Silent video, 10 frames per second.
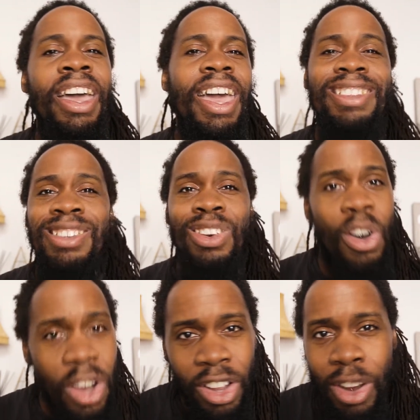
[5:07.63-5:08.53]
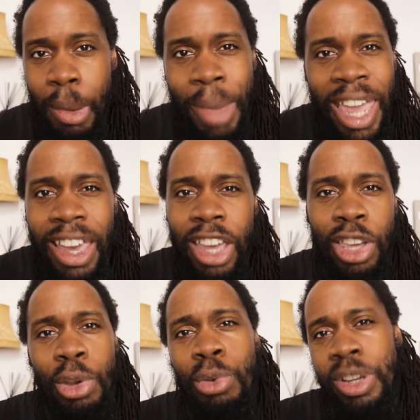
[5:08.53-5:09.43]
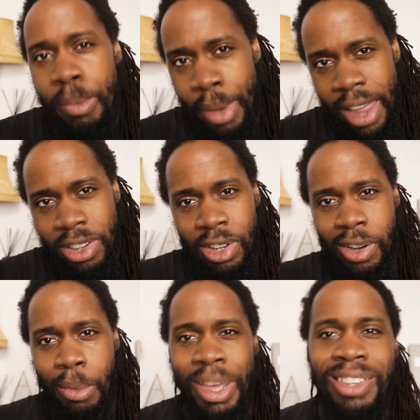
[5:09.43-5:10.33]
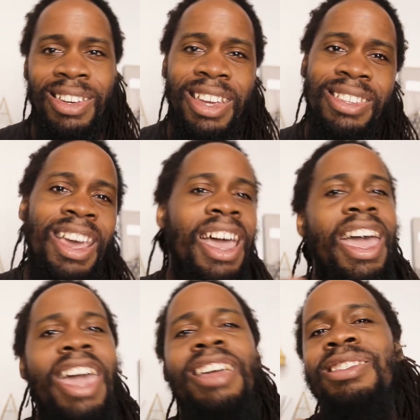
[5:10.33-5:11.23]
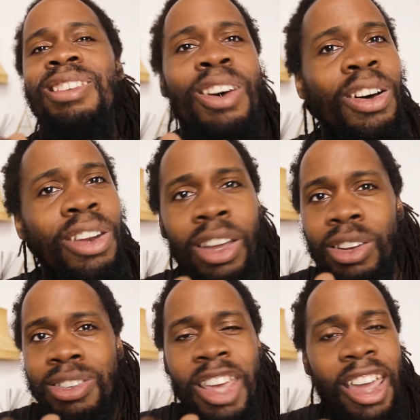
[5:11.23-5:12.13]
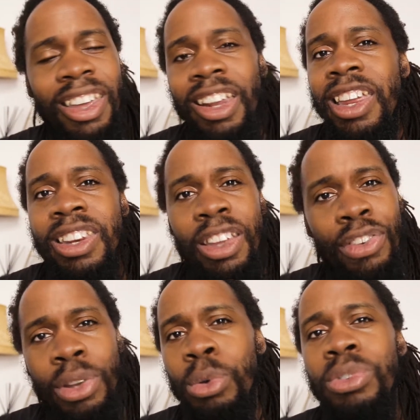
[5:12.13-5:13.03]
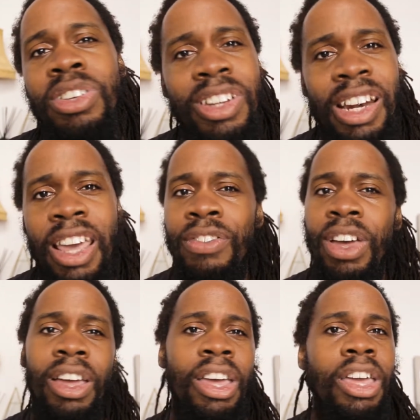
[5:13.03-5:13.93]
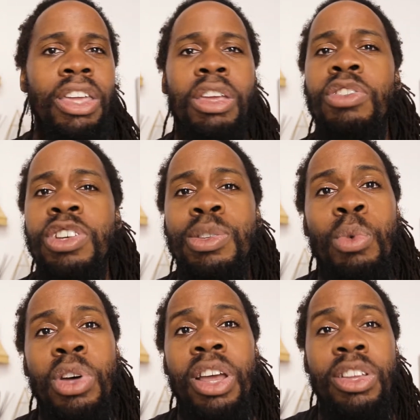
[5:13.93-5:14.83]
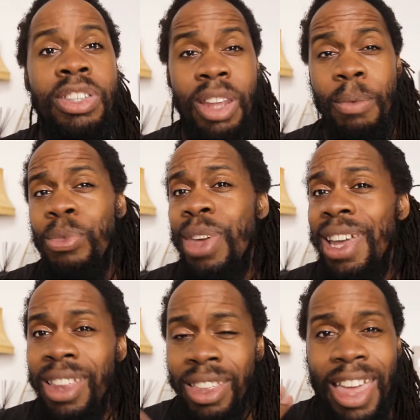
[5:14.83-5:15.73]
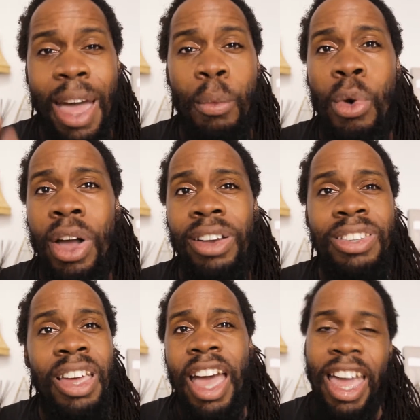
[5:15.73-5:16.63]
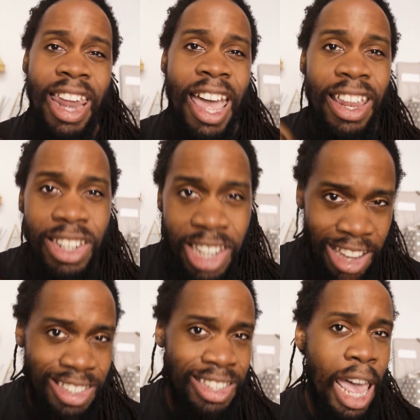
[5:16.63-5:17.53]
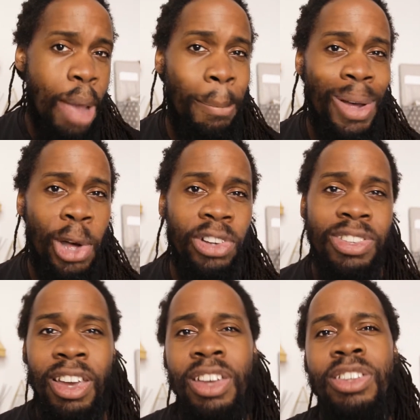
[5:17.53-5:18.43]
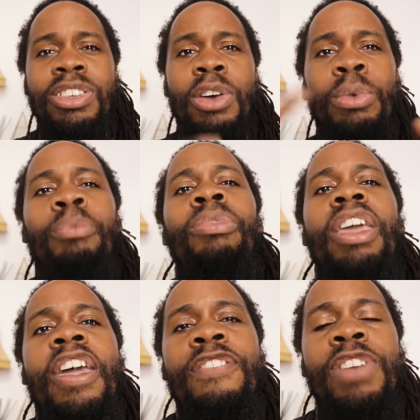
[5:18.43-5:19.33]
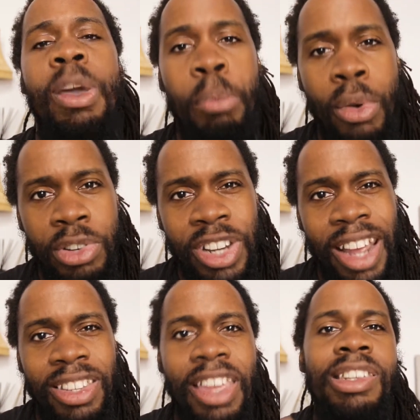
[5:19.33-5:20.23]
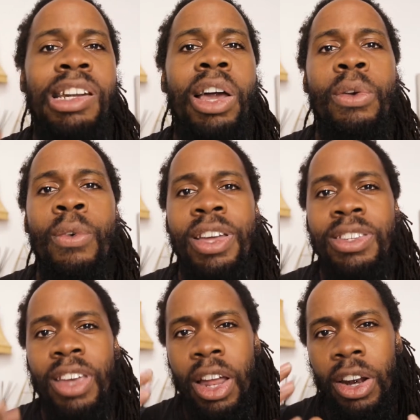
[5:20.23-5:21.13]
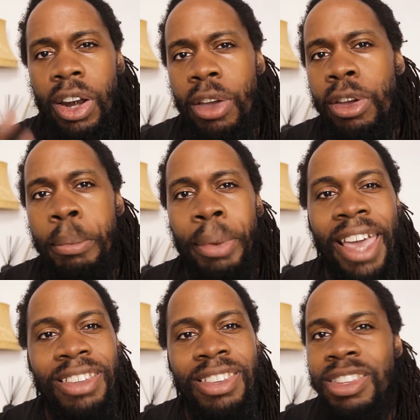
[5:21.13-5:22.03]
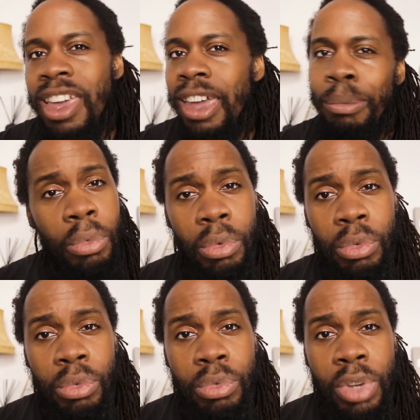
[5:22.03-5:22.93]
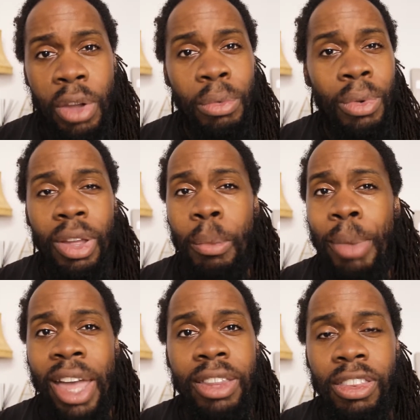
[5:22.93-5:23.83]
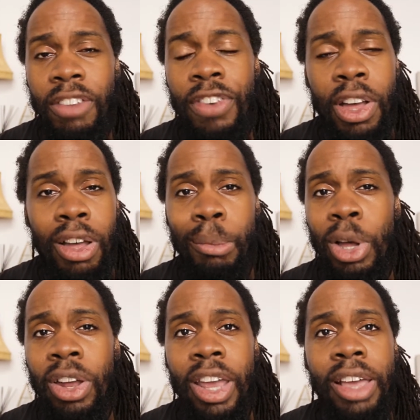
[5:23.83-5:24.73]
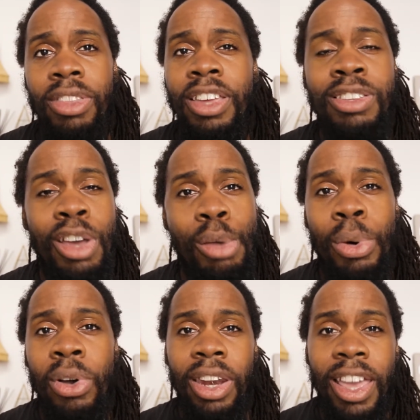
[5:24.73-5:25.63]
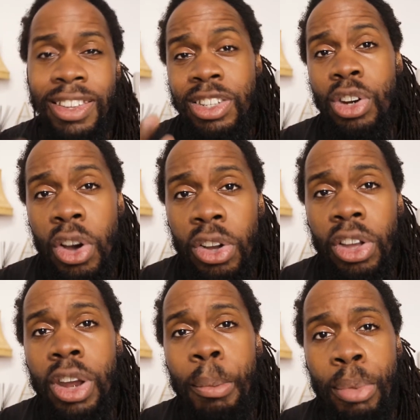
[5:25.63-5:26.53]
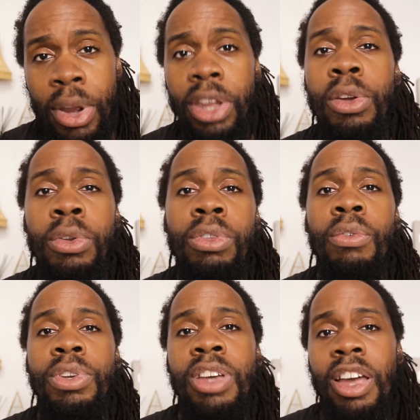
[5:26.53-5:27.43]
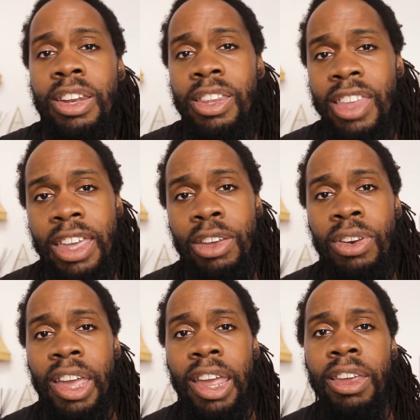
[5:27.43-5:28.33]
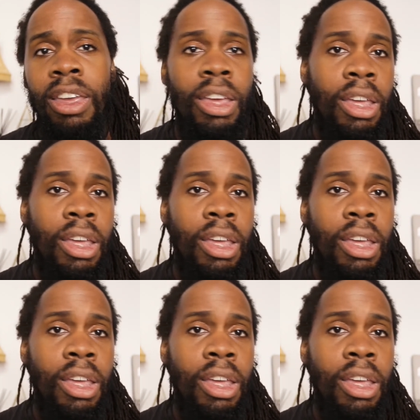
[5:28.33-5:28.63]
It's not going to make a huge impact on your business. It's not technically difficult to deliver. You just want something that works and that ticks that box. So if your project is low risk, low complexity, don't bet the farm on it. There's no point. It's not going to bring you the return that you need.